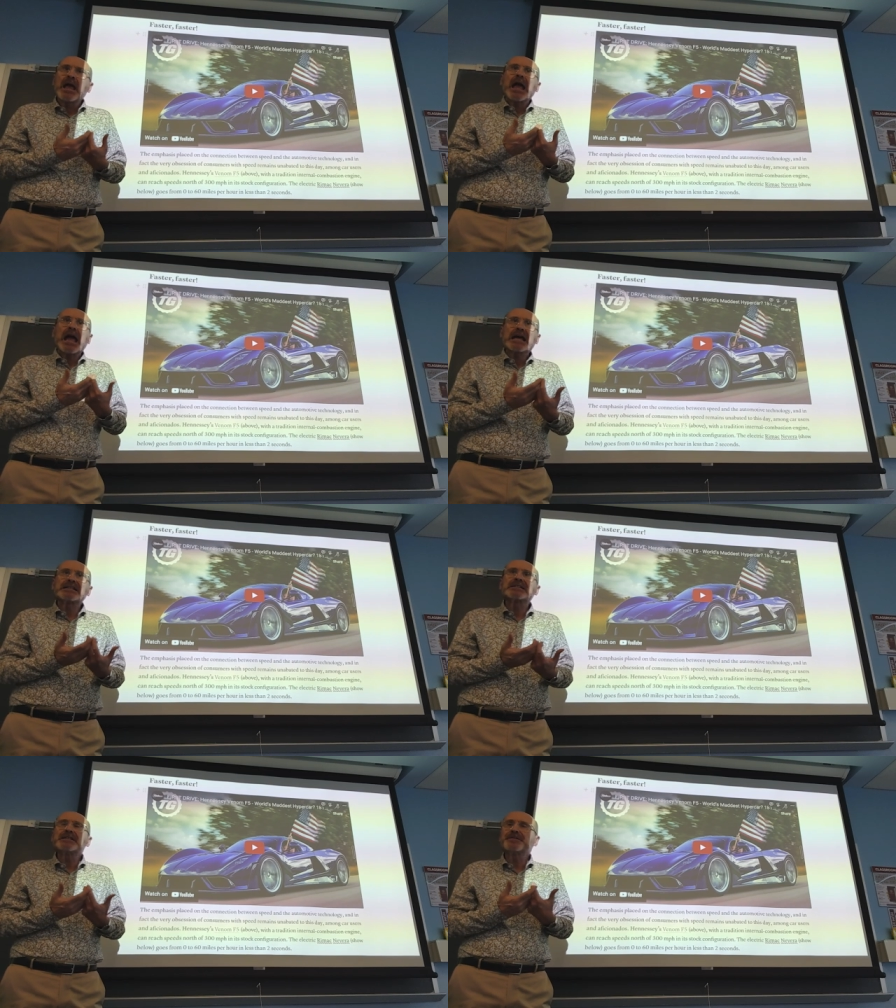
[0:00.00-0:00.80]
as a
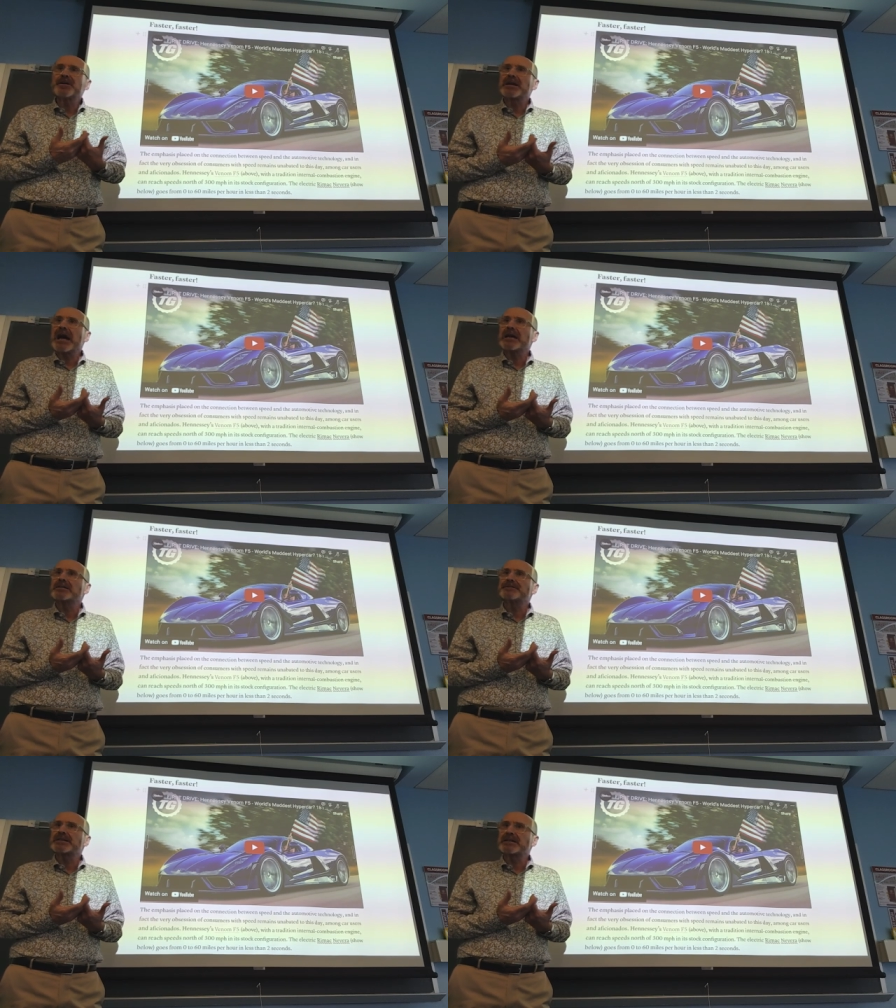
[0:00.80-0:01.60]
different kind
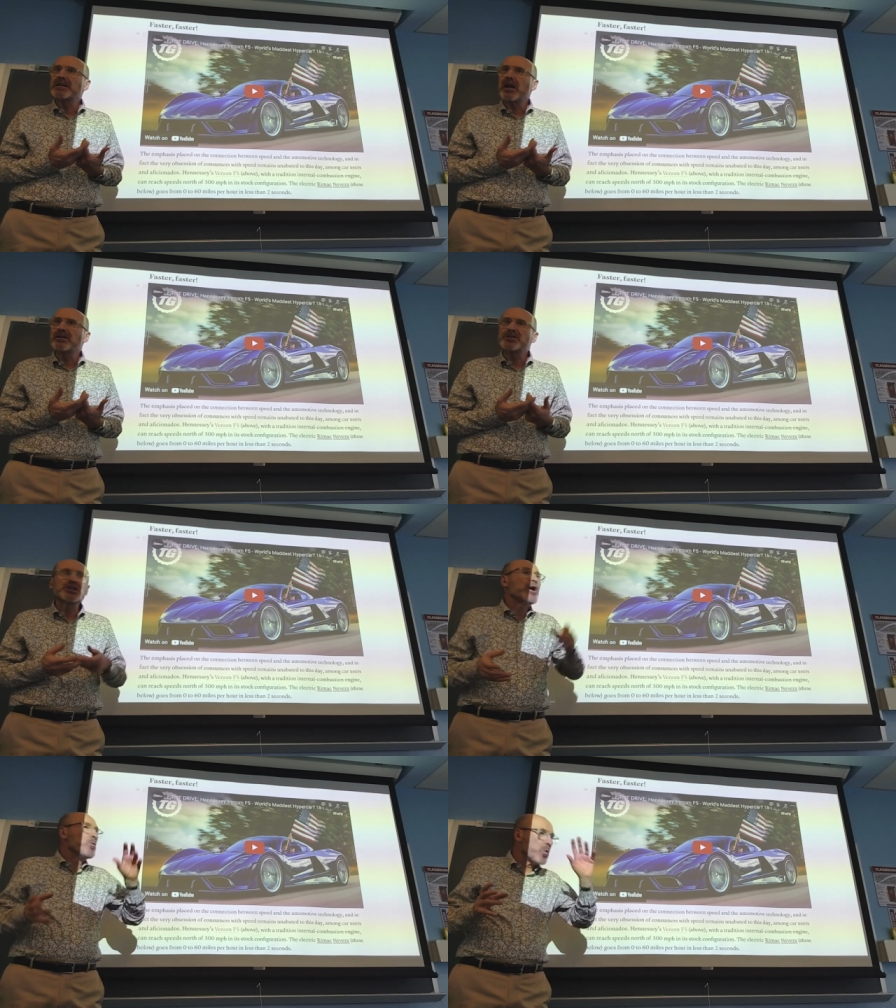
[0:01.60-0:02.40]
of
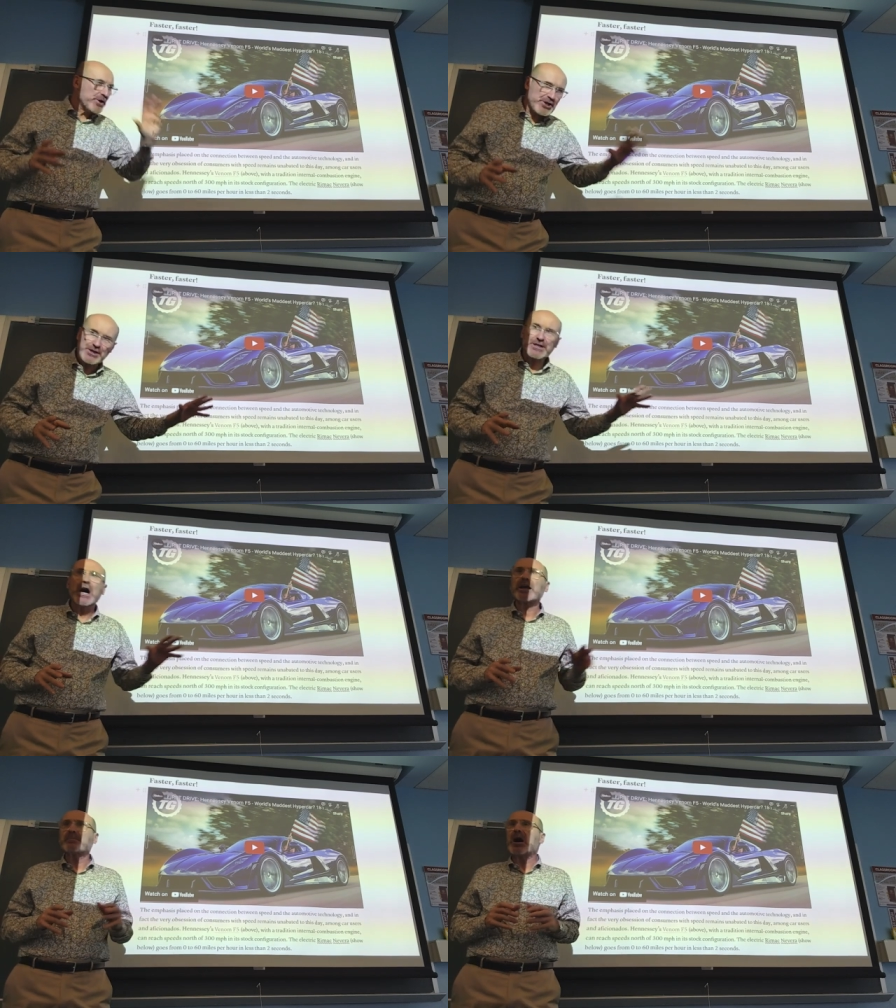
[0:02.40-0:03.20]
technology, which is
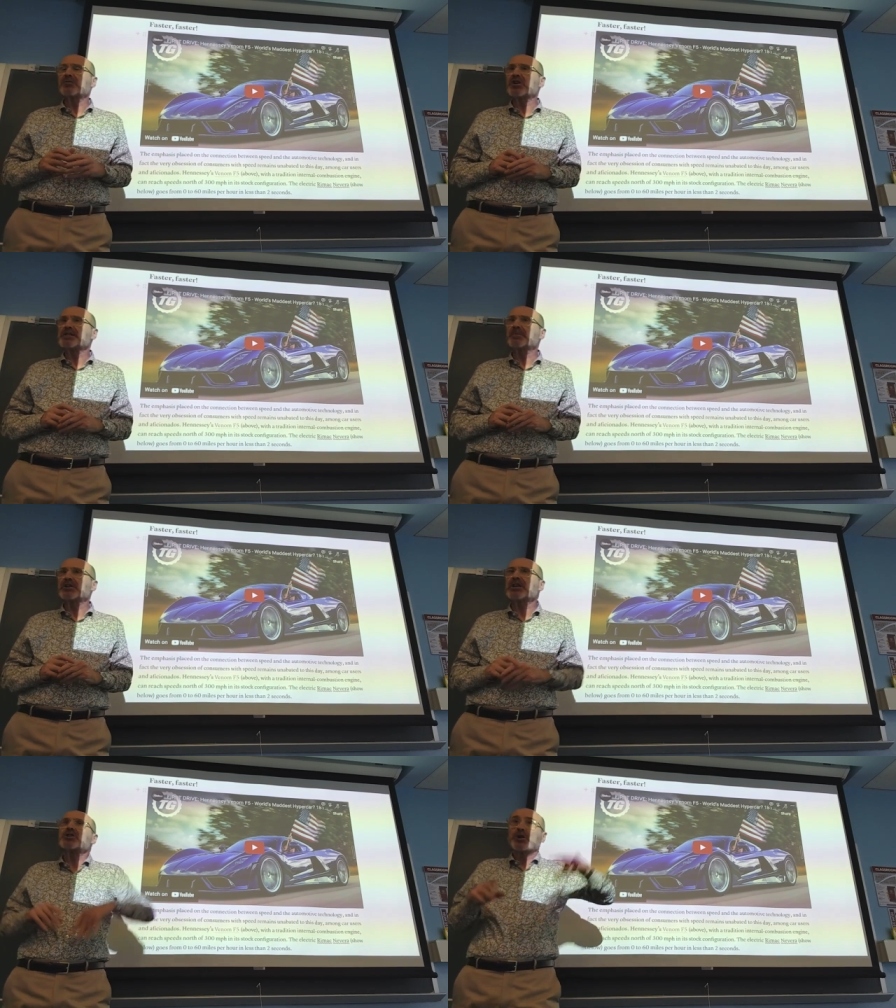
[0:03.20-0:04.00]
not about
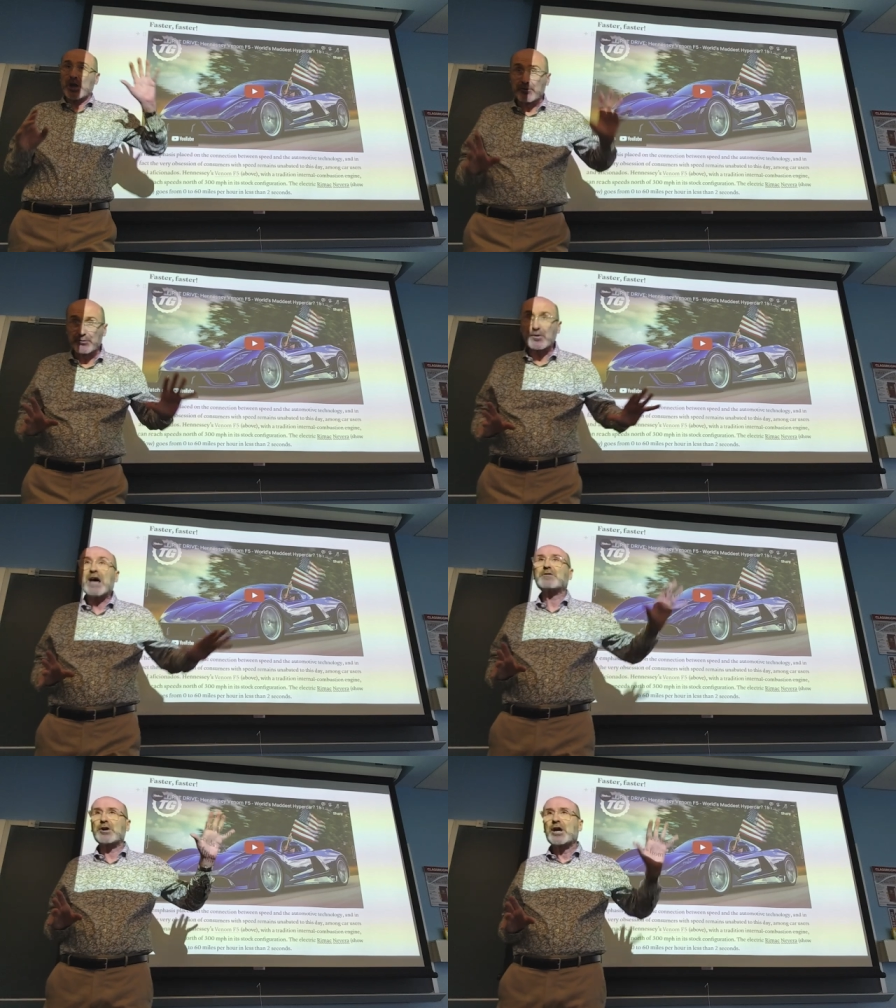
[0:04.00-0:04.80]
transportation,
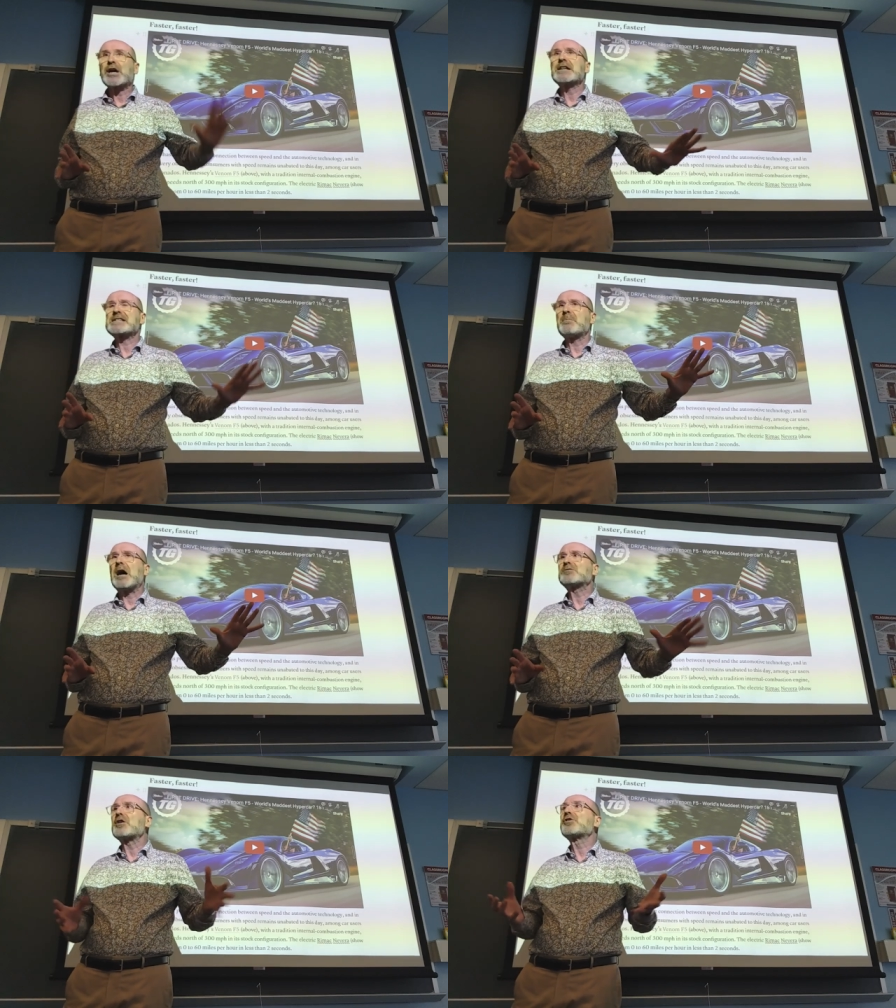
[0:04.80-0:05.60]
rather, it is
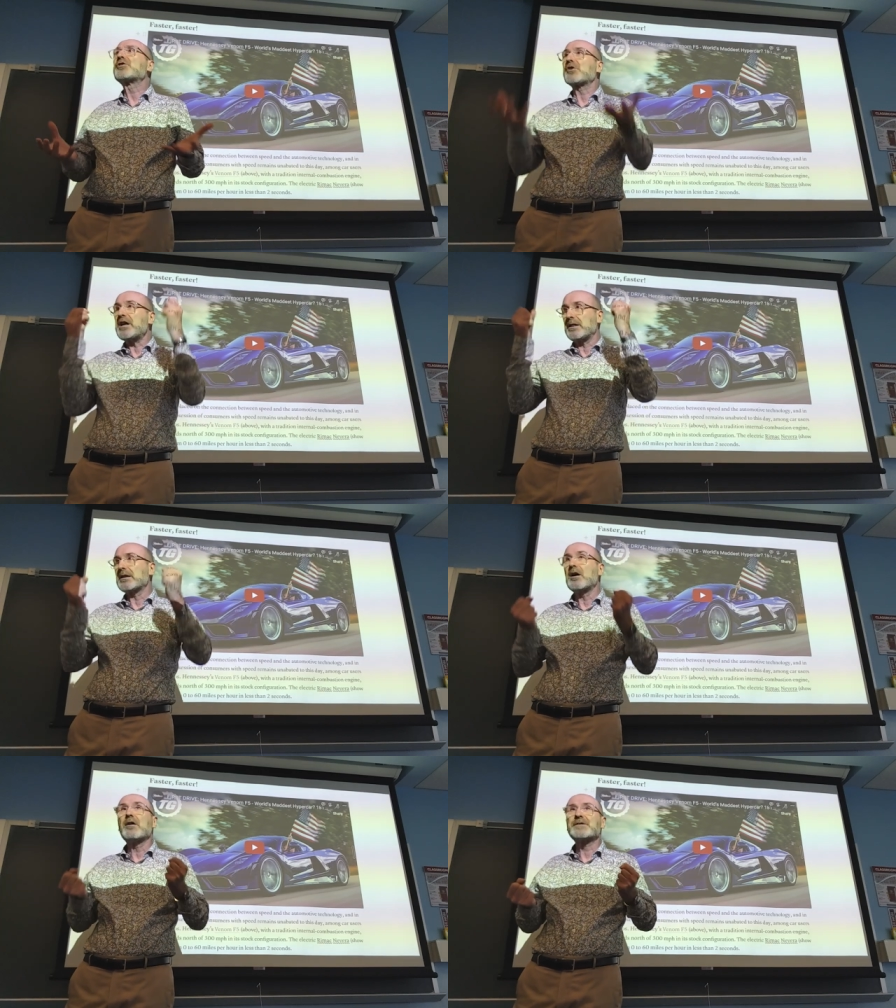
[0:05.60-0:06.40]
about the thrill
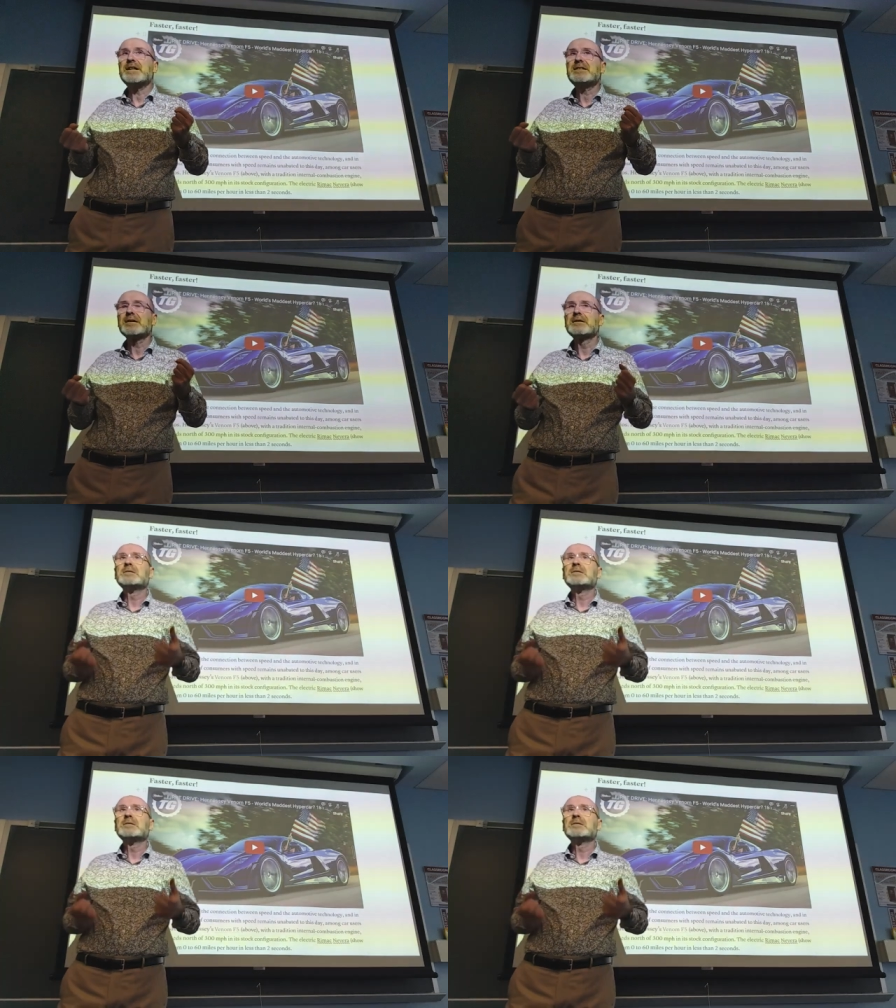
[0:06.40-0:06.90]
of it,